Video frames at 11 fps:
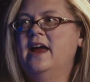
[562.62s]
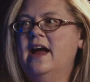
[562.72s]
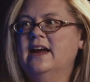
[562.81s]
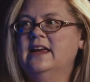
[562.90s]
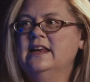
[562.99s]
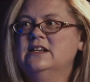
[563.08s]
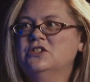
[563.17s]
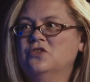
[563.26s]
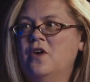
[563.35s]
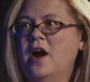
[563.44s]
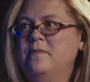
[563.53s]
I can
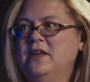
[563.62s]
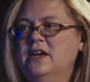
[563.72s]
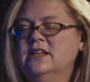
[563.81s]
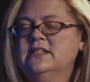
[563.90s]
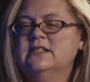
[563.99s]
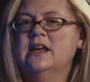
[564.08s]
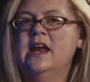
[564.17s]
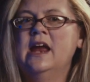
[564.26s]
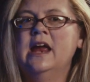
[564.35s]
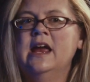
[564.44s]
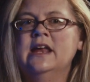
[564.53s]
describe this.
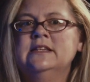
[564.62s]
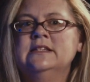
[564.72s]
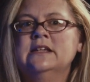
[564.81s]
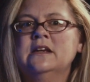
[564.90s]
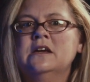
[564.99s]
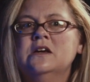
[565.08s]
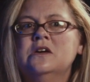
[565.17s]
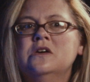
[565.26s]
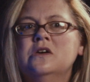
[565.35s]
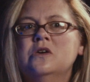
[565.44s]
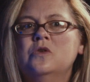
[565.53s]
And
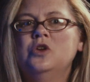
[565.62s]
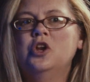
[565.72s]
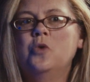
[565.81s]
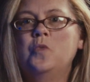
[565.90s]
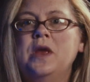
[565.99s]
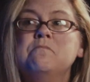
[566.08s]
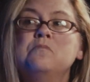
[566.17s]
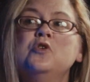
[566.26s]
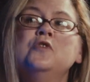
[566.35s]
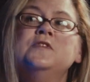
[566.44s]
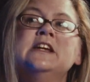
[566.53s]
you know, we
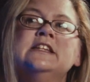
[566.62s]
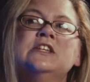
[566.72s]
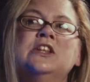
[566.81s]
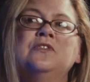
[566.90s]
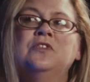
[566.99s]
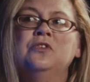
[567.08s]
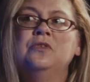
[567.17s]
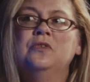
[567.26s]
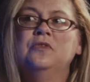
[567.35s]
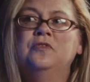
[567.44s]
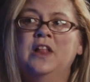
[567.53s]
moved into
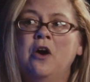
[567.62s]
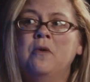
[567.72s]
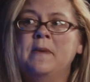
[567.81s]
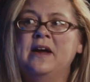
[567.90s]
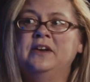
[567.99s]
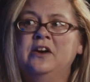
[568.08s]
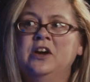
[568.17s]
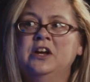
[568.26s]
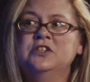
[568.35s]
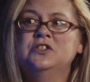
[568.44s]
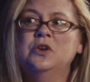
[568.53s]
the flower mound
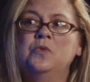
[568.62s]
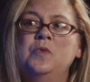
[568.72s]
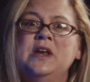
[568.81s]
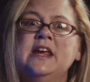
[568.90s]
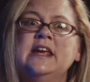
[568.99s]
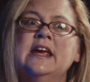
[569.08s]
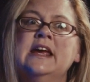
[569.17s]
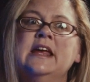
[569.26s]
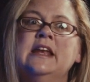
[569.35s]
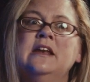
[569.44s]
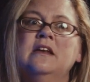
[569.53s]
area so we
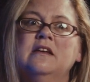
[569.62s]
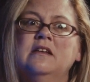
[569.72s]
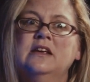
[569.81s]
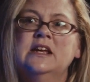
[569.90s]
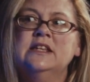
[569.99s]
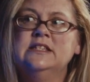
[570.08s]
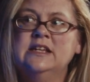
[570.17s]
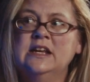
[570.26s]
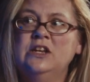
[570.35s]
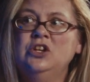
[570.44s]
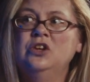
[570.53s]
can
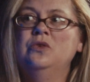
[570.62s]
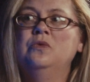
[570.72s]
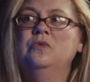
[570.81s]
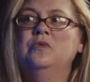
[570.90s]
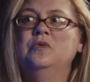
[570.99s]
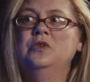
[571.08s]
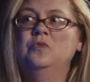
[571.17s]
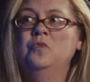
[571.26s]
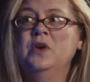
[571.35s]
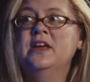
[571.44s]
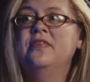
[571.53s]
continue
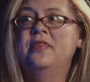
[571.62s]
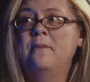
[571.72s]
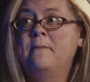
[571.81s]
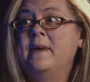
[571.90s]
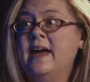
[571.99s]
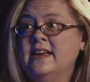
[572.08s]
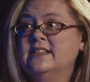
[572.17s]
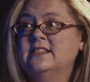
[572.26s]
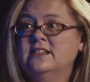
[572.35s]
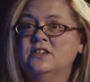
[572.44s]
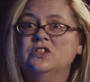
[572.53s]
with the
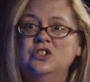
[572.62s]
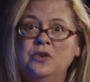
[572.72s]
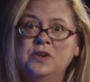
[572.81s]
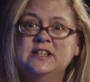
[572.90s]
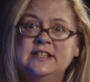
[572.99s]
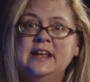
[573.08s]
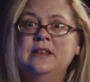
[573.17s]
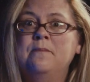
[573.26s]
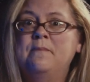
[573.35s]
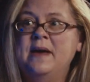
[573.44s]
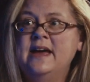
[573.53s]
best, so to say, the
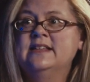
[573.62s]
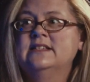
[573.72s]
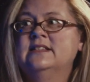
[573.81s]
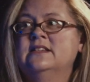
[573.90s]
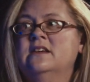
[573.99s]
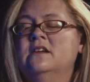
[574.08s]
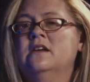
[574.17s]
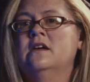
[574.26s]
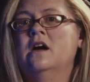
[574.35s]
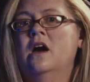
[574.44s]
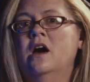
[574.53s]
best
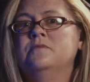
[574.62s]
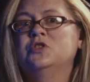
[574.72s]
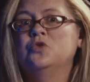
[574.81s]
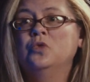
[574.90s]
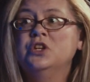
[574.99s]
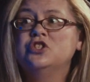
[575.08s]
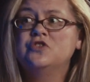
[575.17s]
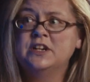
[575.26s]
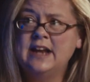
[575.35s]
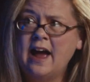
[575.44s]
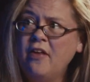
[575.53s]
um, school
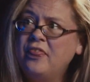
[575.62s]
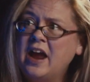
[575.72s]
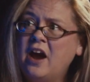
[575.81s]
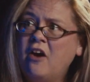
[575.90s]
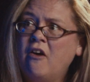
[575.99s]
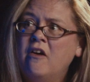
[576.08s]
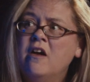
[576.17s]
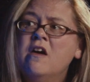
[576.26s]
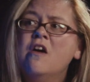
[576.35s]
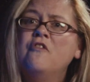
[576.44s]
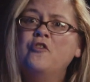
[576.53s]
district out there
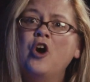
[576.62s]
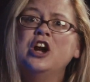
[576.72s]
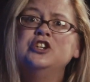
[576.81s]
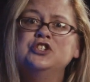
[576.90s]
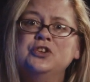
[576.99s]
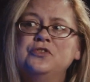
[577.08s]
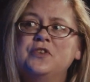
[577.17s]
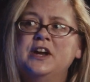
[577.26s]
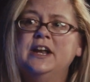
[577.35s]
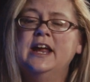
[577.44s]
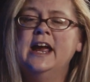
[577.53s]
for our
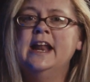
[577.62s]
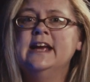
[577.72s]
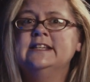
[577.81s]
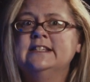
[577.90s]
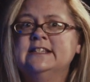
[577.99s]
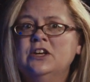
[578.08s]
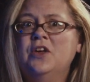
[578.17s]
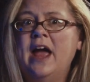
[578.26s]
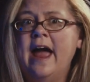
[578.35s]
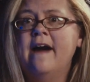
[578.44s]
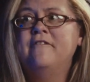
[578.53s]
children. And I still
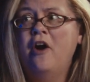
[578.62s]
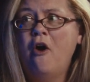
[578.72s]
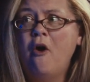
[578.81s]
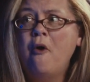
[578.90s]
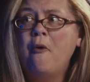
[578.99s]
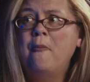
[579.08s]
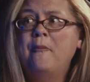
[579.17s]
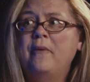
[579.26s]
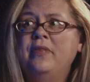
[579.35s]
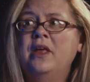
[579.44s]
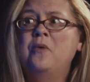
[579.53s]
have hope
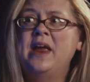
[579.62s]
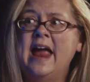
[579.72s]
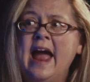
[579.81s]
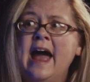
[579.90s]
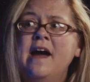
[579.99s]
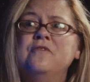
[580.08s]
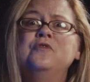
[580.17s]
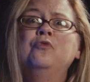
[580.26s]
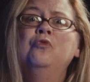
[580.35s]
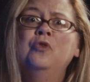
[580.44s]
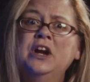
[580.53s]
that we have
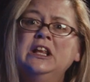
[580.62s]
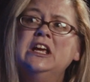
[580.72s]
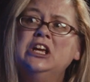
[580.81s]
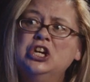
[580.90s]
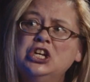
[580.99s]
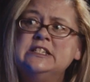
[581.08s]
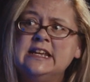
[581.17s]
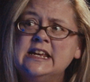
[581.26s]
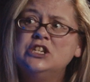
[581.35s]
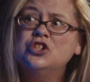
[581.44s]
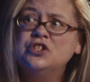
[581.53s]
really good
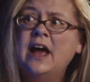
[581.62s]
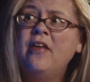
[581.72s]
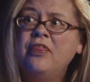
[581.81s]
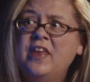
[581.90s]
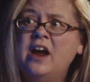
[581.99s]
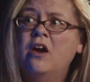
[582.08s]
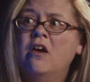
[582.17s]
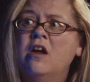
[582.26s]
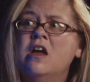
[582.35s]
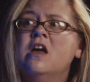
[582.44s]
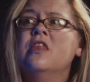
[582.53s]
teachers out there
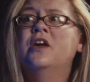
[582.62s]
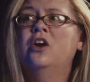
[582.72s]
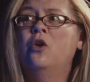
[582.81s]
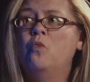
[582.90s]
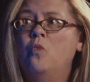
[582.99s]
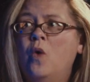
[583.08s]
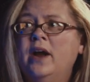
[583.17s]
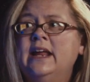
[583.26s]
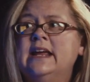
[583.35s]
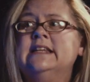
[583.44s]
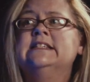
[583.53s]
that are
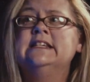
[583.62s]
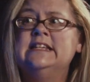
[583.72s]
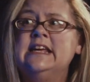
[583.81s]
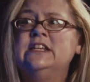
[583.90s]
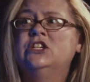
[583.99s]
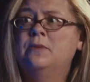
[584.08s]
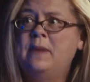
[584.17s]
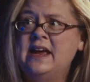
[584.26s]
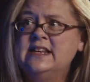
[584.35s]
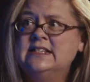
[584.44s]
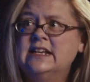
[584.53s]
wanting to teach the
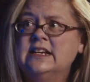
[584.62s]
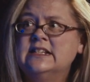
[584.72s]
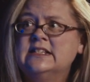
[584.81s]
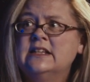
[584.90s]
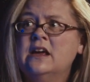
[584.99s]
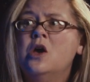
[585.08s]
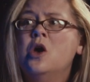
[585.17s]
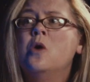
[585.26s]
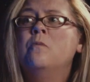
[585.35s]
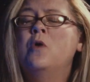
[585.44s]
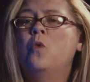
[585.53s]
basics.
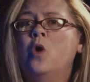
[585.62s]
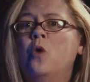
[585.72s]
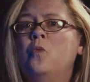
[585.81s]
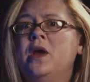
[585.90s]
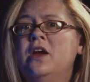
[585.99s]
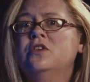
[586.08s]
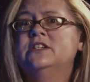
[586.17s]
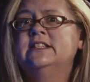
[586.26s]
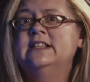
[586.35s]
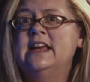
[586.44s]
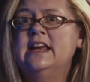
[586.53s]
But what we are
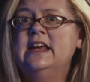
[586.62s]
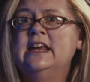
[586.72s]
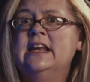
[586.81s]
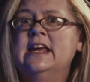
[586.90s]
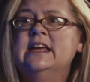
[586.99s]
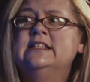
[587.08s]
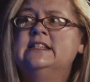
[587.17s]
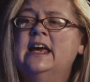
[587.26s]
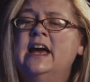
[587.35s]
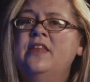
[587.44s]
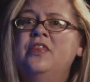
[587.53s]
seeing is
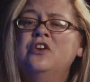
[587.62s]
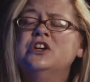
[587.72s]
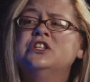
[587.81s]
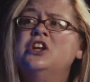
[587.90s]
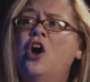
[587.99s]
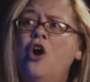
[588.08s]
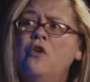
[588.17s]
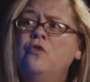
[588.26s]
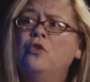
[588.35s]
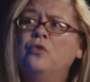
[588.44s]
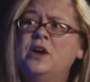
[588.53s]
that there is an
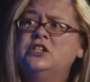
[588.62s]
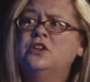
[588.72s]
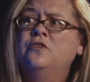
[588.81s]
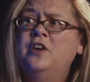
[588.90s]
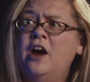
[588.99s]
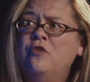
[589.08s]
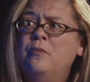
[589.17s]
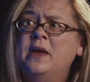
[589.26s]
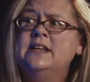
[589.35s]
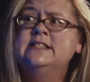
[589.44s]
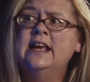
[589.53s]
overreach of
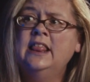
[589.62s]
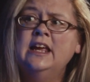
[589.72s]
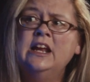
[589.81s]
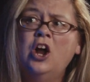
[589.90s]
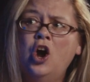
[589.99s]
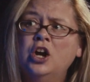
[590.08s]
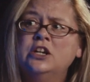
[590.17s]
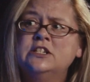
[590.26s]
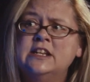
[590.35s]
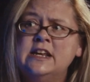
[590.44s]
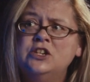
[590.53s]
government telling our
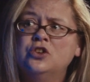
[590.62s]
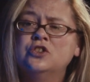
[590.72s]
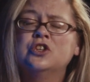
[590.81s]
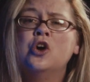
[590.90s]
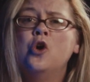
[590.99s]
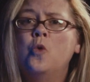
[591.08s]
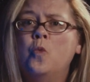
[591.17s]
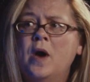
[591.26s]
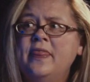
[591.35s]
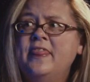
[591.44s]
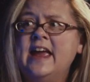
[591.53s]
teachers
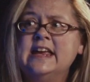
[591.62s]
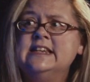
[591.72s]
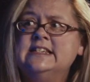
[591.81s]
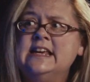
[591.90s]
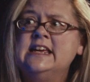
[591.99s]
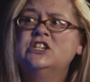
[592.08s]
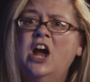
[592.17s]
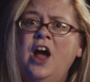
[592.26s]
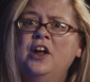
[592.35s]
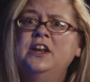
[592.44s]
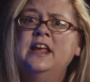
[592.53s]
what they can teach,
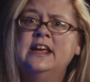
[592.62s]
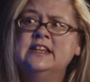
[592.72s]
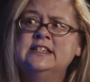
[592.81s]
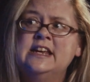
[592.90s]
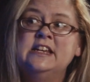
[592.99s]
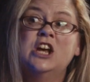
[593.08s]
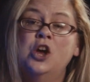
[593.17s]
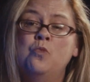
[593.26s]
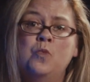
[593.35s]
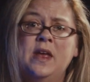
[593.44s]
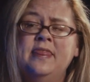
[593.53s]
how they can teach,
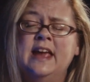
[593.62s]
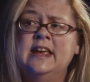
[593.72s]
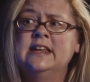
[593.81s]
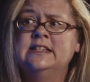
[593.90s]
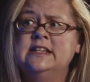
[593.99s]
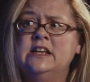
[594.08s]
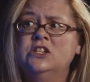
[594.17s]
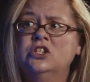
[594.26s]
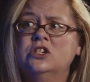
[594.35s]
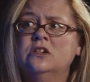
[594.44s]
and when they can teach.